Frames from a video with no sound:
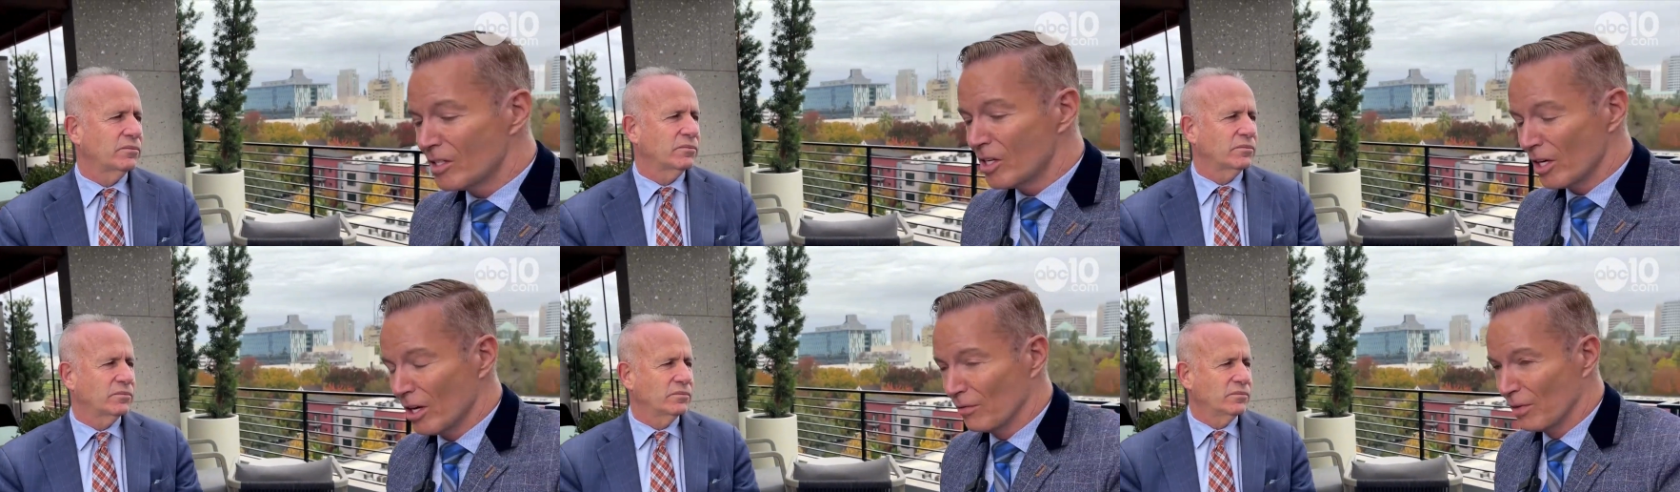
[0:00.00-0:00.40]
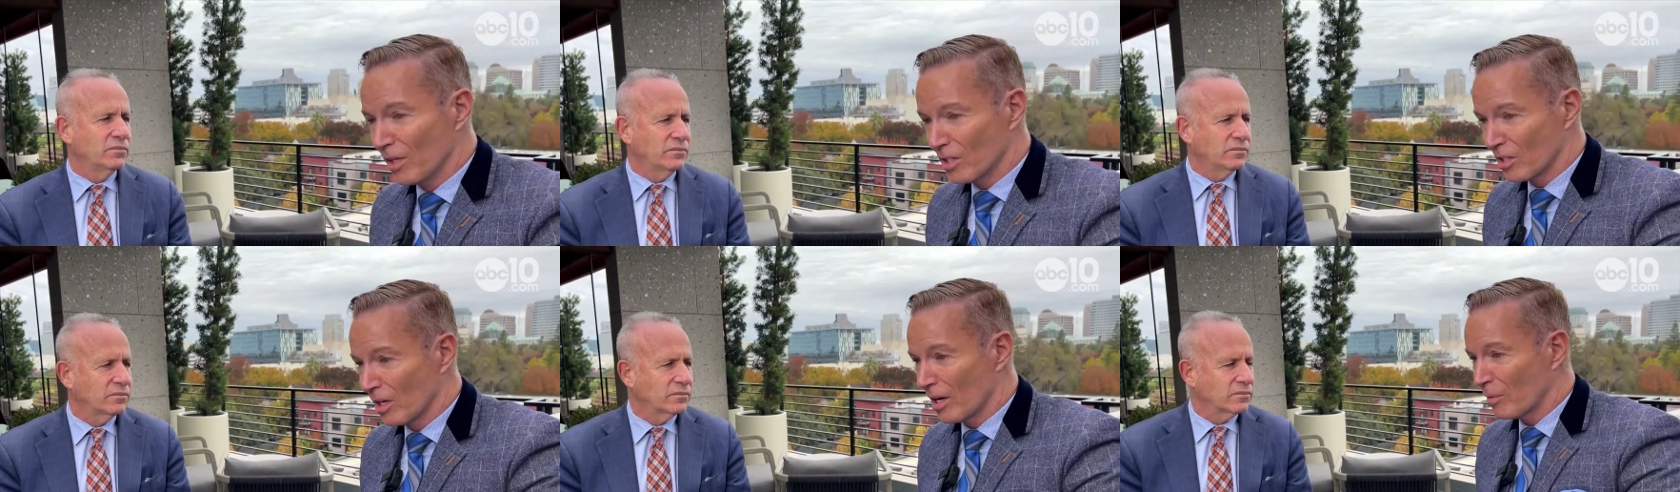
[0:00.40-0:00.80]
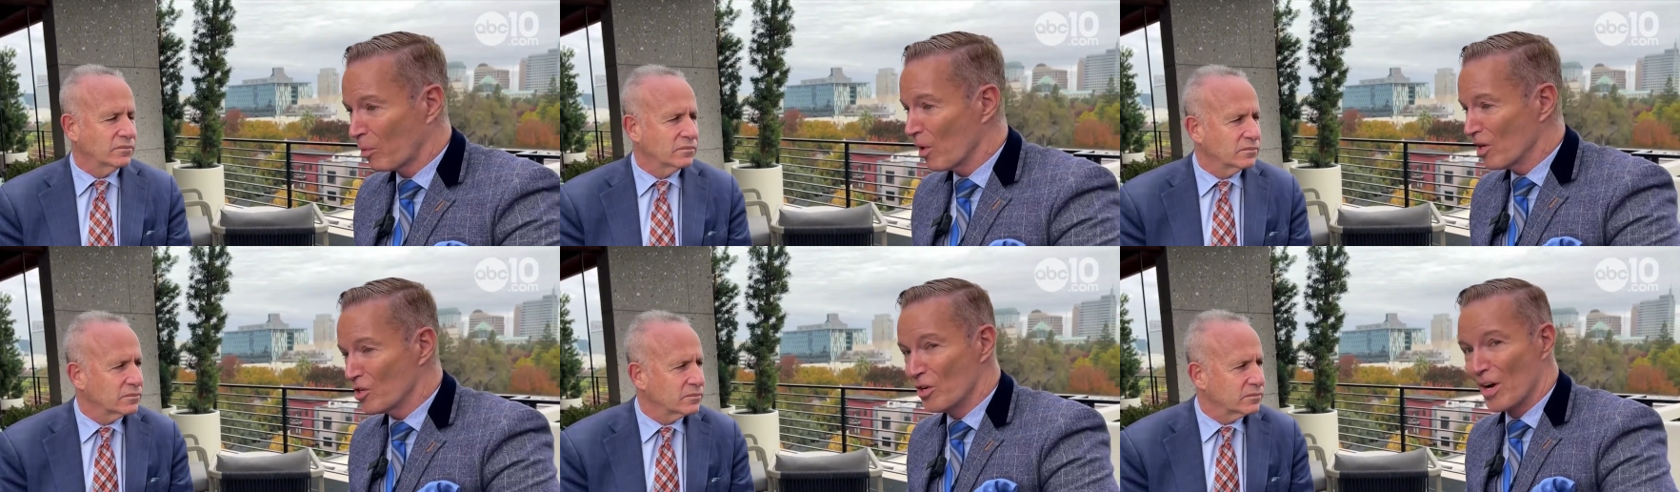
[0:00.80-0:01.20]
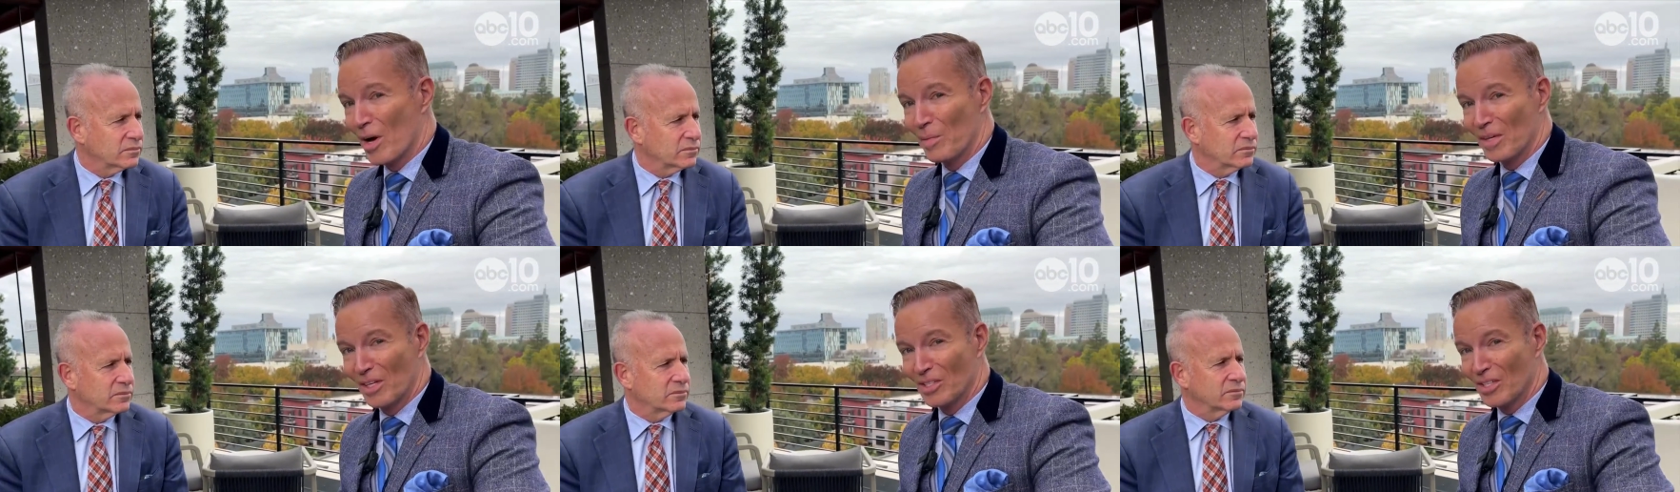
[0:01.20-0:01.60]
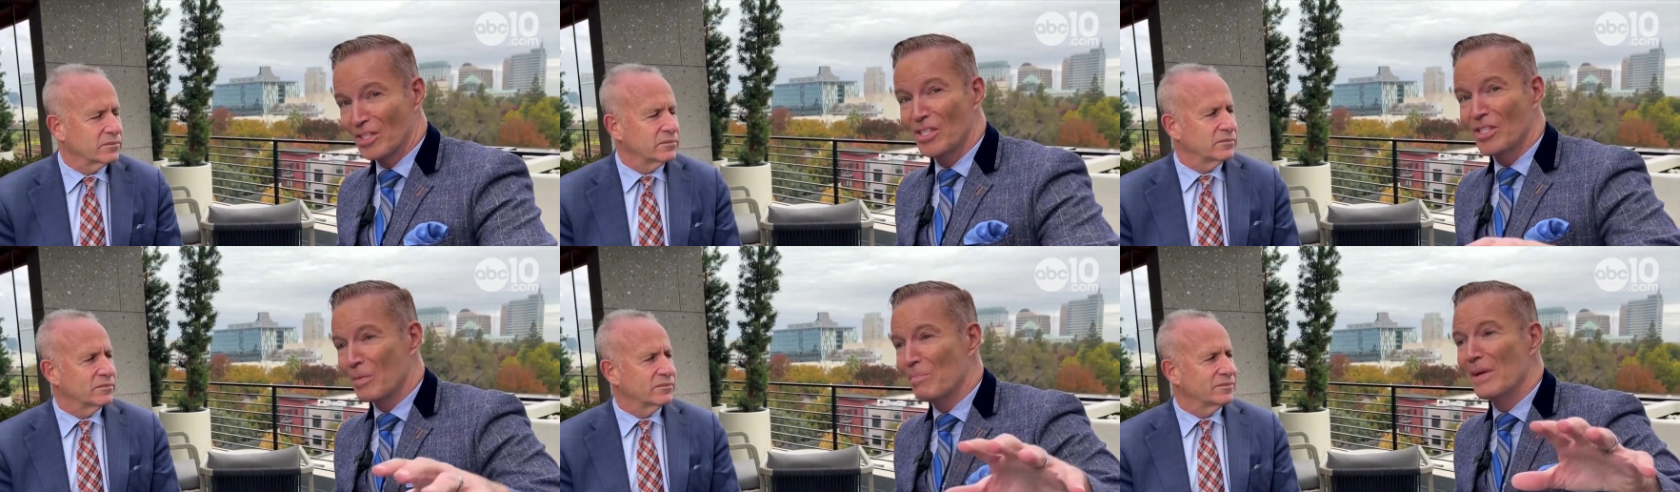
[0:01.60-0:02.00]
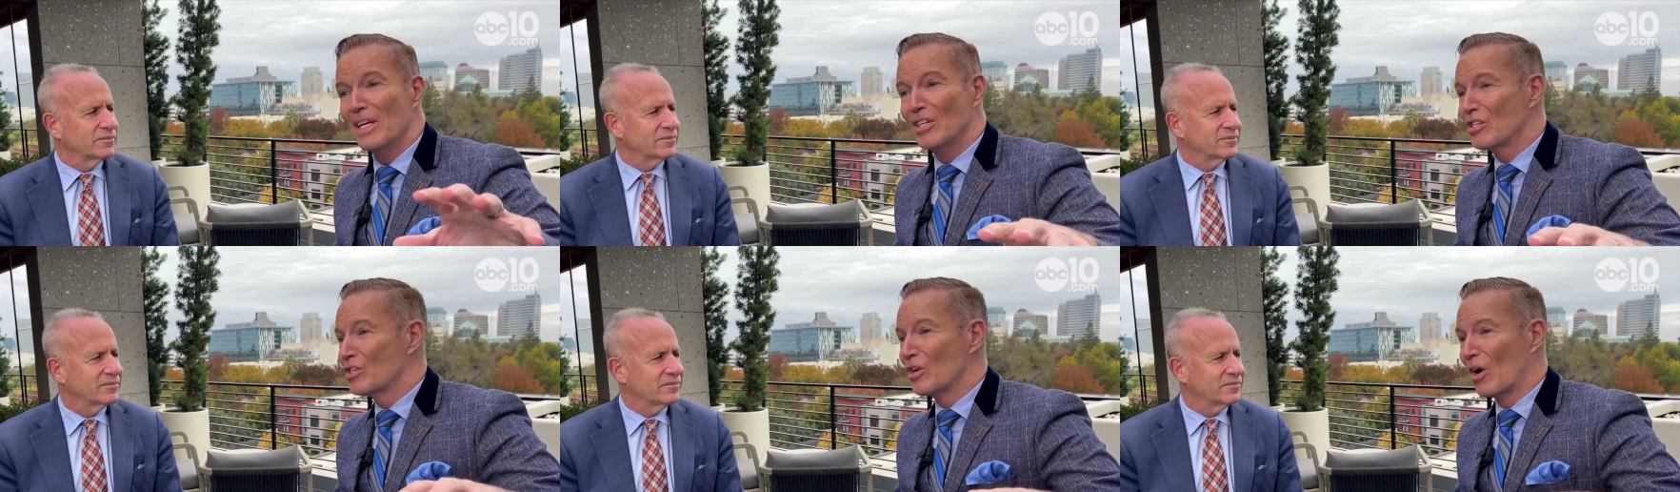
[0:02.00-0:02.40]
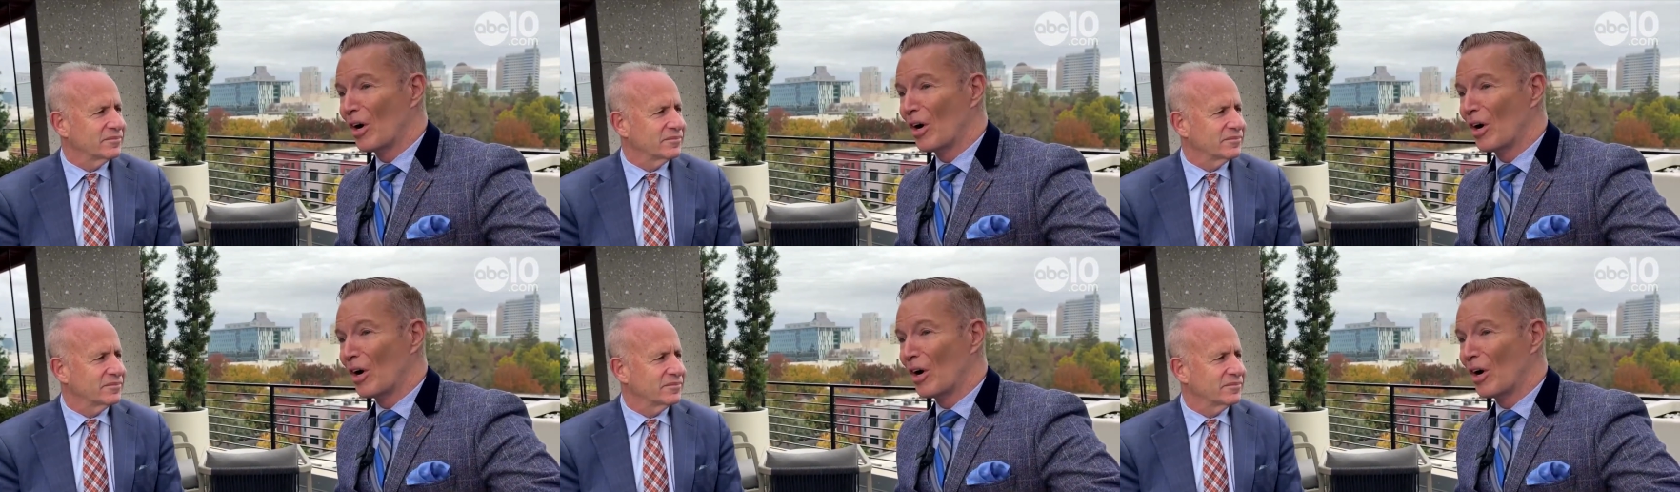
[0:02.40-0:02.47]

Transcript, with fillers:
Speaker 1: set you up for this. A lot of pressure now because this is a big star.